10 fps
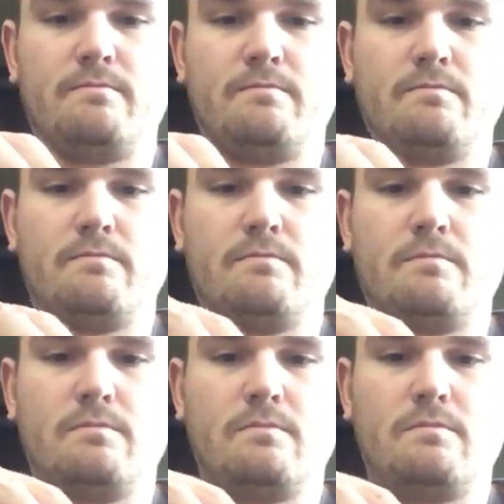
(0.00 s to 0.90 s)

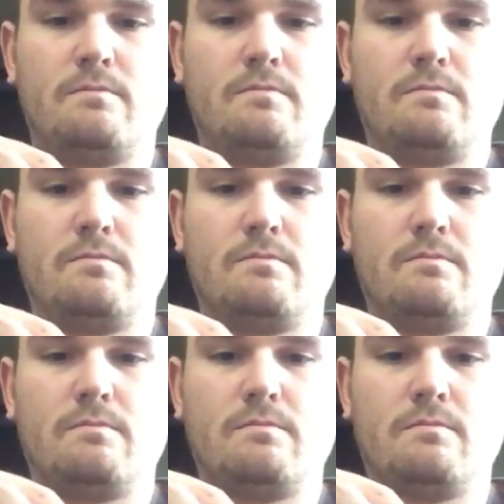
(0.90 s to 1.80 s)

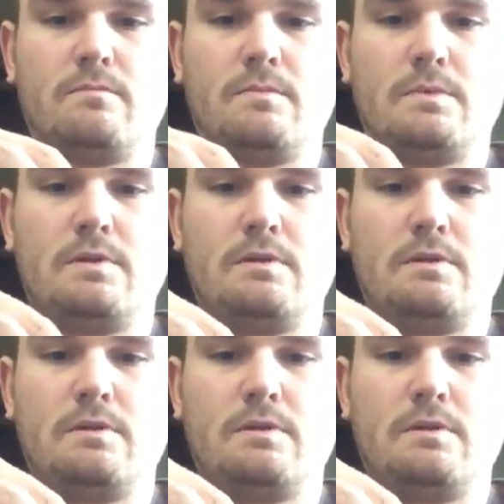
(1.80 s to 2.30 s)
No one is speaking in this clip.